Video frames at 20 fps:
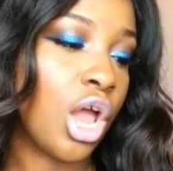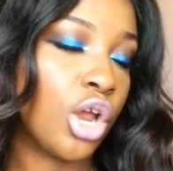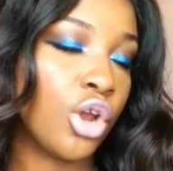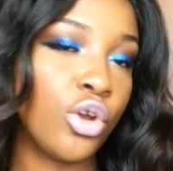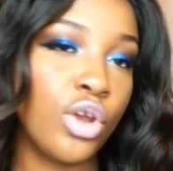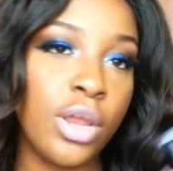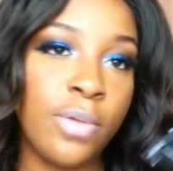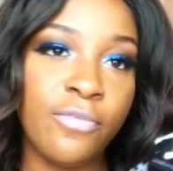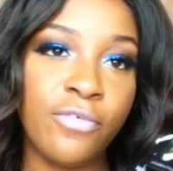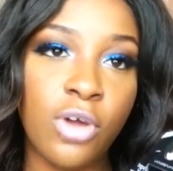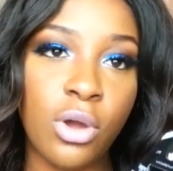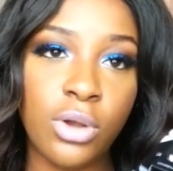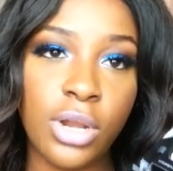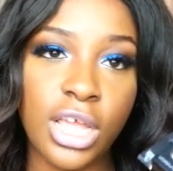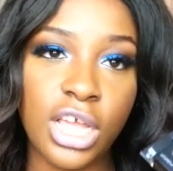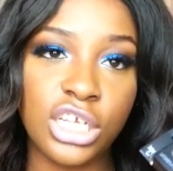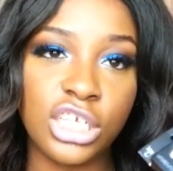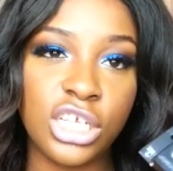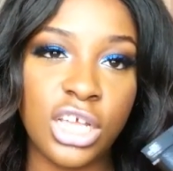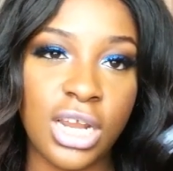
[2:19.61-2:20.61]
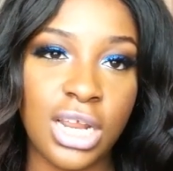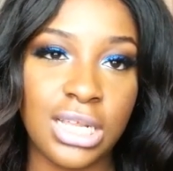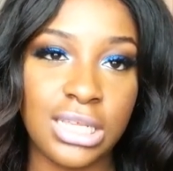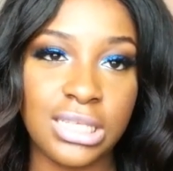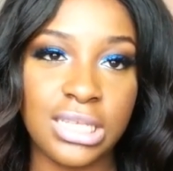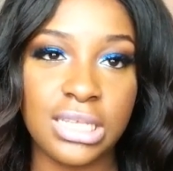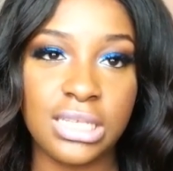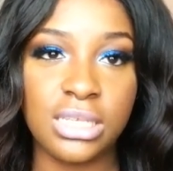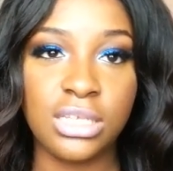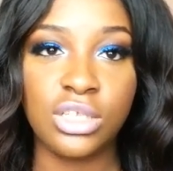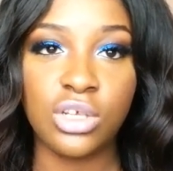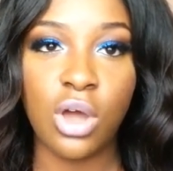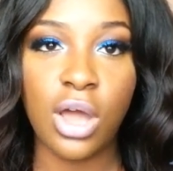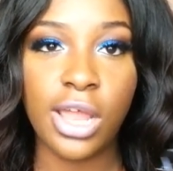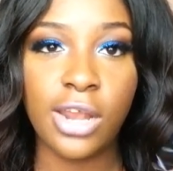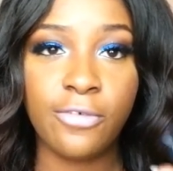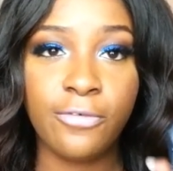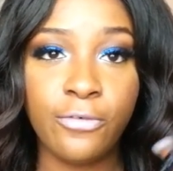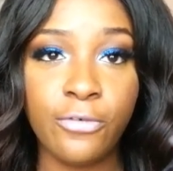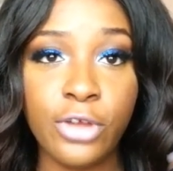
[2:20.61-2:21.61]
cream foundation and it says it's
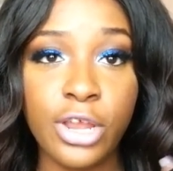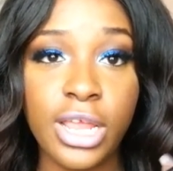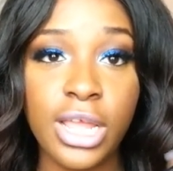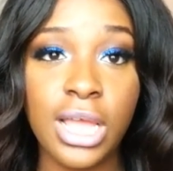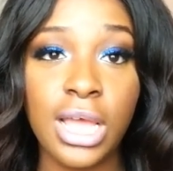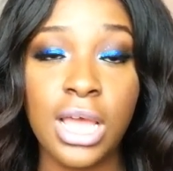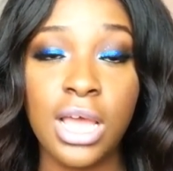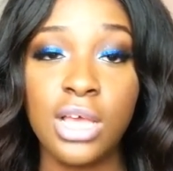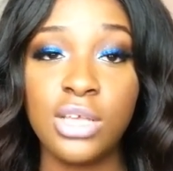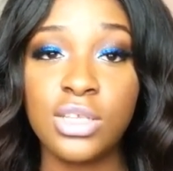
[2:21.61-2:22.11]
oil free.